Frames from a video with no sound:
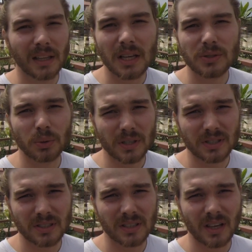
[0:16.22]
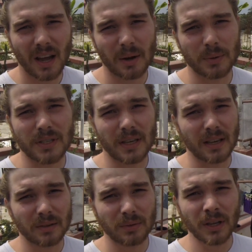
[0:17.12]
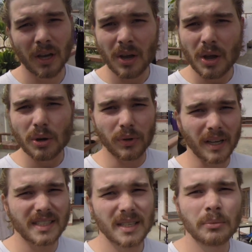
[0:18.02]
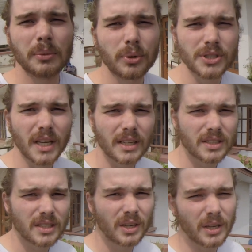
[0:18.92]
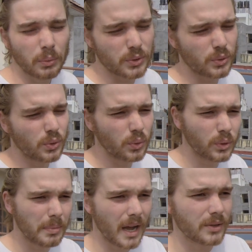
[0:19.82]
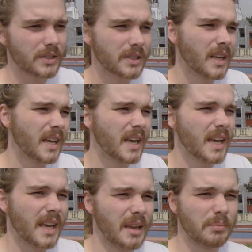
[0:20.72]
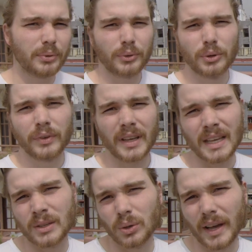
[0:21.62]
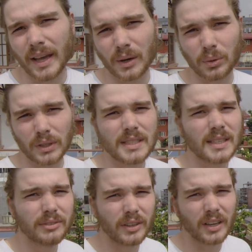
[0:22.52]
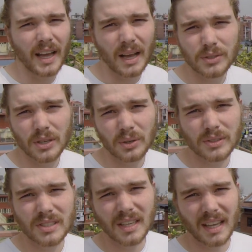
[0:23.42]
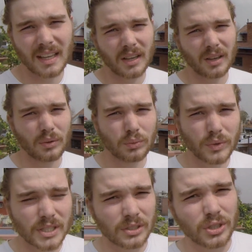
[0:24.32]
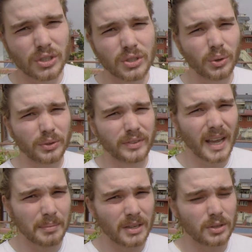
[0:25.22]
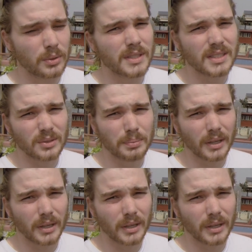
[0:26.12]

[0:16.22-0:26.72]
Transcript: Last August I was here running a similar project which was all about improving indoor air quality for households in a region just north of Kathmandu in Sindhu